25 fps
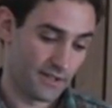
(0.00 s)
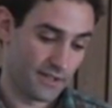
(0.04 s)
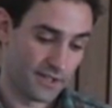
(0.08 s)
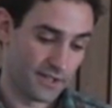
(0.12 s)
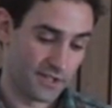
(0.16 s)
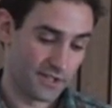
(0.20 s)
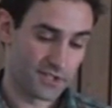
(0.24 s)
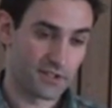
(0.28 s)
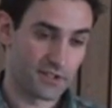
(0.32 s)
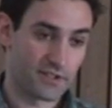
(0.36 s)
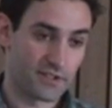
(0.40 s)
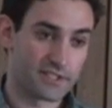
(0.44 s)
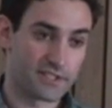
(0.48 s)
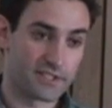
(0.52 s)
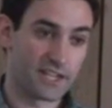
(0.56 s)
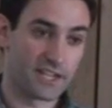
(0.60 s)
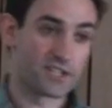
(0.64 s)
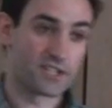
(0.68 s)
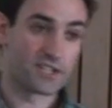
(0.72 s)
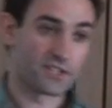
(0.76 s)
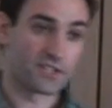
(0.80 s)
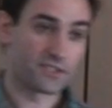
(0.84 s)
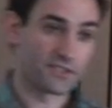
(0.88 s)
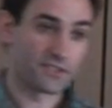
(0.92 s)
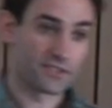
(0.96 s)

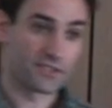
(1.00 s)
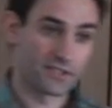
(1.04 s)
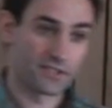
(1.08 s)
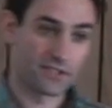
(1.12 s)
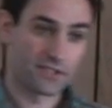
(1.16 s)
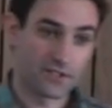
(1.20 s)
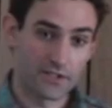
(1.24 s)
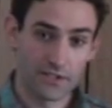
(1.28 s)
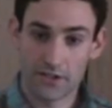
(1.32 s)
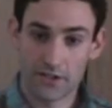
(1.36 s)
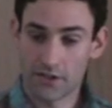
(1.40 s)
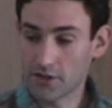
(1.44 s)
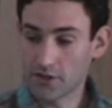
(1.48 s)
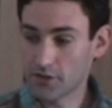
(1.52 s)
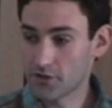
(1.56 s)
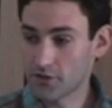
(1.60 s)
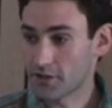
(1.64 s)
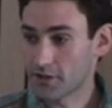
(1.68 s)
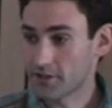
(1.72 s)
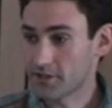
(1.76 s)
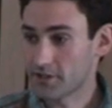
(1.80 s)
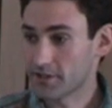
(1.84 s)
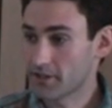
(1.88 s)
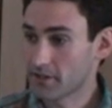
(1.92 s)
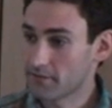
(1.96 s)
initializations,
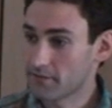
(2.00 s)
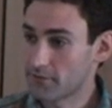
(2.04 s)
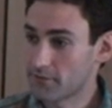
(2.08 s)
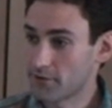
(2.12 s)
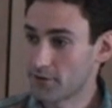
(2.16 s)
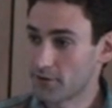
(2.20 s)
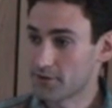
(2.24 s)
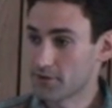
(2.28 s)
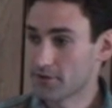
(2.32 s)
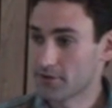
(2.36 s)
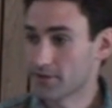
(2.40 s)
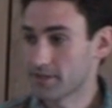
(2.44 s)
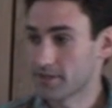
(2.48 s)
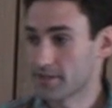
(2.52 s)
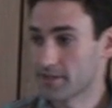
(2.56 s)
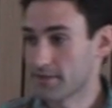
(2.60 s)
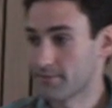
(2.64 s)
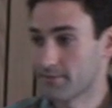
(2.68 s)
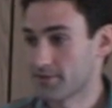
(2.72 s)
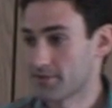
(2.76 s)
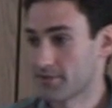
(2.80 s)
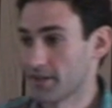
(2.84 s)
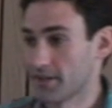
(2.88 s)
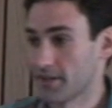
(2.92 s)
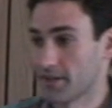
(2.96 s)
you actually converge to the
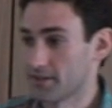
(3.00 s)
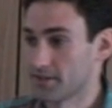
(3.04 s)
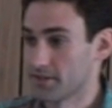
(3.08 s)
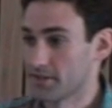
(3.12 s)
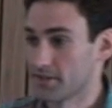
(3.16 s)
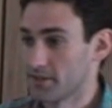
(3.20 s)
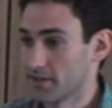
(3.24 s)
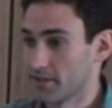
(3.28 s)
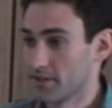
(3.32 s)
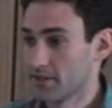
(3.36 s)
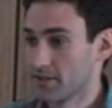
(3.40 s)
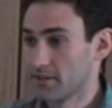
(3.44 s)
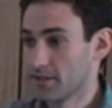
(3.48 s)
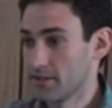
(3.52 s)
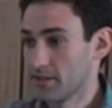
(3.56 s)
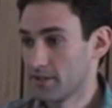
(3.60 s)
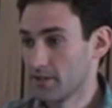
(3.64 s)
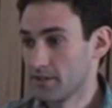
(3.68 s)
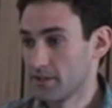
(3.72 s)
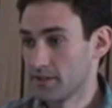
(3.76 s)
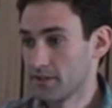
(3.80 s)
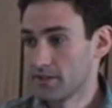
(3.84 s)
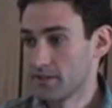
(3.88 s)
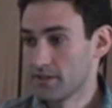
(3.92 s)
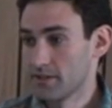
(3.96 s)
same strategy.
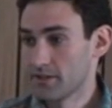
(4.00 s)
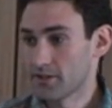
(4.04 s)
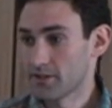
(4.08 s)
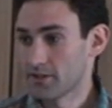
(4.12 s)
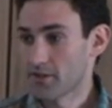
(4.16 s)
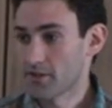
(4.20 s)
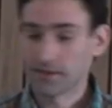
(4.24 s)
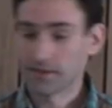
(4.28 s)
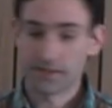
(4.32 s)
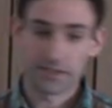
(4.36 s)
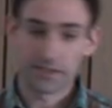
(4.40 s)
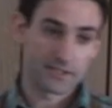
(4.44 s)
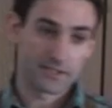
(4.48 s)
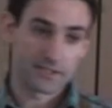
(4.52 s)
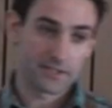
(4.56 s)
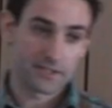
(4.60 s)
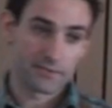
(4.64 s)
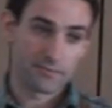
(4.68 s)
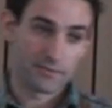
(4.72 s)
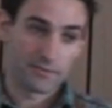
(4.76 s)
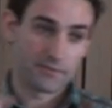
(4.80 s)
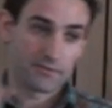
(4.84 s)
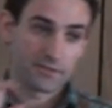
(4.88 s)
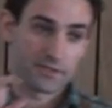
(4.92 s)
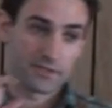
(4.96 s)
So the distance
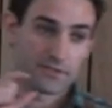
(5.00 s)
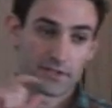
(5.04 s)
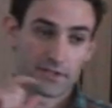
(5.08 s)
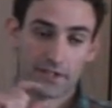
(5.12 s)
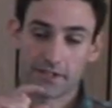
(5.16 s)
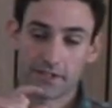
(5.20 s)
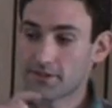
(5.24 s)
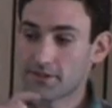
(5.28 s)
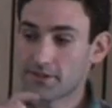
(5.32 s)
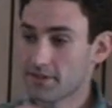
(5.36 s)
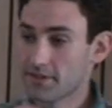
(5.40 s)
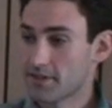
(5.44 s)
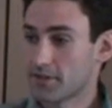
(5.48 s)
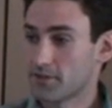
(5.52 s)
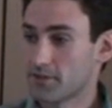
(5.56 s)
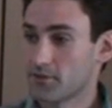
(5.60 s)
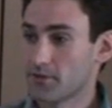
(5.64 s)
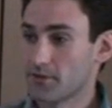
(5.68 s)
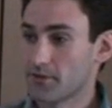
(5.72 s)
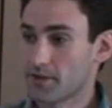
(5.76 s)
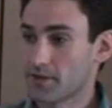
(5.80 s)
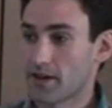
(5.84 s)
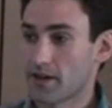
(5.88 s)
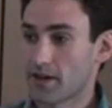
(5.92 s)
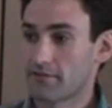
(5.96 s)
between strategies that
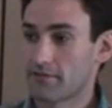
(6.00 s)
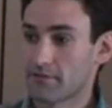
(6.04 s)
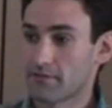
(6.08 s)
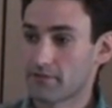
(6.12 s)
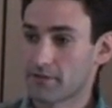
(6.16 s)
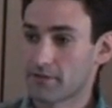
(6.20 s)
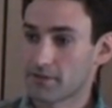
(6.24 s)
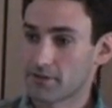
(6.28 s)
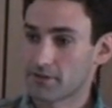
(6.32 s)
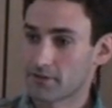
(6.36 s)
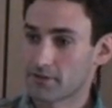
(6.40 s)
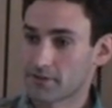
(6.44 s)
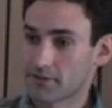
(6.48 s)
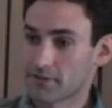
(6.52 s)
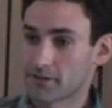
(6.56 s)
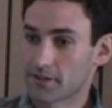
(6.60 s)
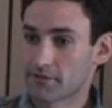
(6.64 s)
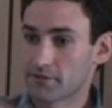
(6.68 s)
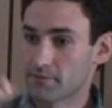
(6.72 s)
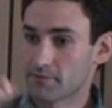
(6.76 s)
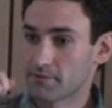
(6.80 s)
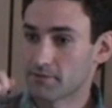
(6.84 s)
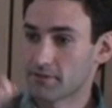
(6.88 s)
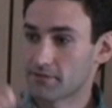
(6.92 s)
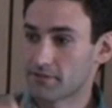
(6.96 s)
you recover when you
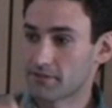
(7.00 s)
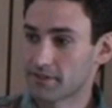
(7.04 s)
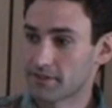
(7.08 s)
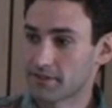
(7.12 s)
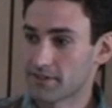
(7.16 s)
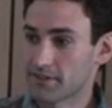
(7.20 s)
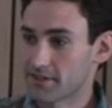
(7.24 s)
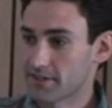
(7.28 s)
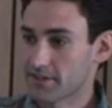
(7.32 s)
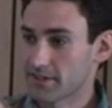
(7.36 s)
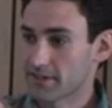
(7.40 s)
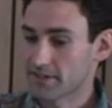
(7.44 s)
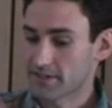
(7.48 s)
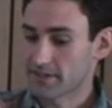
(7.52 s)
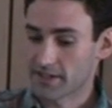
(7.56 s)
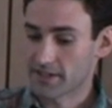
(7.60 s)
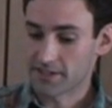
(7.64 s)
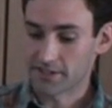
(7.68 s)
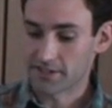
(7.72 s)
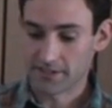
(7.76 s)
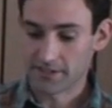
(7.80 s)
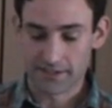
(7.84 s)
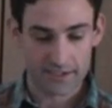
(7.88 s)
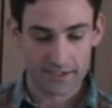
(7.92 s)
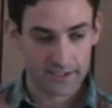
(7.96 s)
start from different
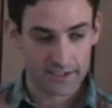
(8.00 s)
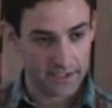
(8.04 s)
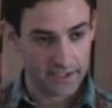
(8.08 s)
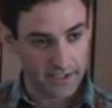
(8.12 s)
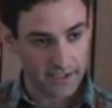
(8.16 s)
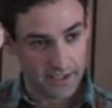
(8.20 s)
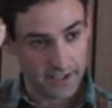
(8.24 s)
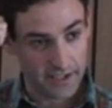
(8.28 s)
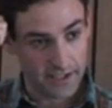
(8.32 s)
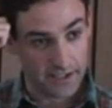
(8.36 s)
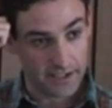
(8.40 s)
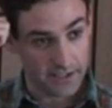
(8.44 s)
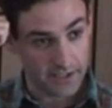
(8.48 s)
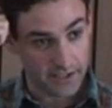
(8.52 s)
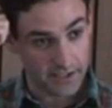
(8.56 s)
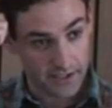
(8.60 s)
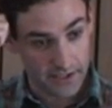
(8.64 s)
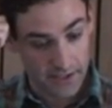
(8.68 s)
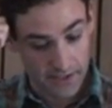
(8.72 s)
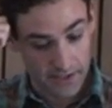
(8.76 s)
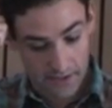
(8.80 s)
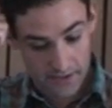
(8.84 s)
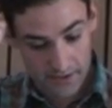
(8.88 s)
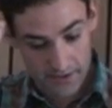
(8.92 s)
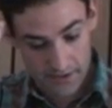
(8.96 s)
initializations
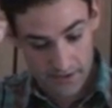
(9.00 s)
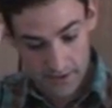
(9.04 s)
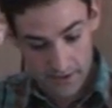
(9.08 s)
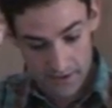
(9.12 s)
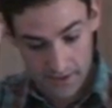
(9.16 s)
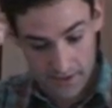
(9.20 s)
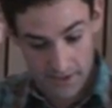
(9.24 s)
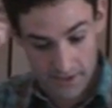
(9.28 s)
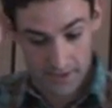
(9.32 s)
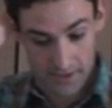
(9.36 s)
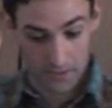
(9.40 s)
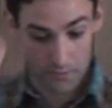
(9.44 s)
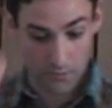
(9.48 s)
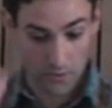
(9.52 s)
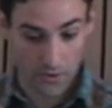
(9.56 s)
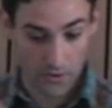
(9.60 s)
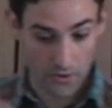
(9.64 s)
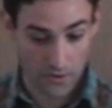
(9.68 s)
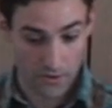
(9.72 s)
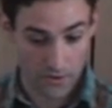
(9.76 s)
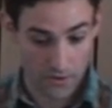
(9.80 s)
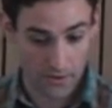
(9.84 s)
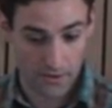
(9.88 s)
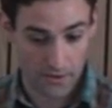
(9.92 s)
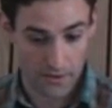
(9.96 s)
is
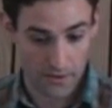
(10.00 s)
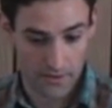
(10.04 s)
small.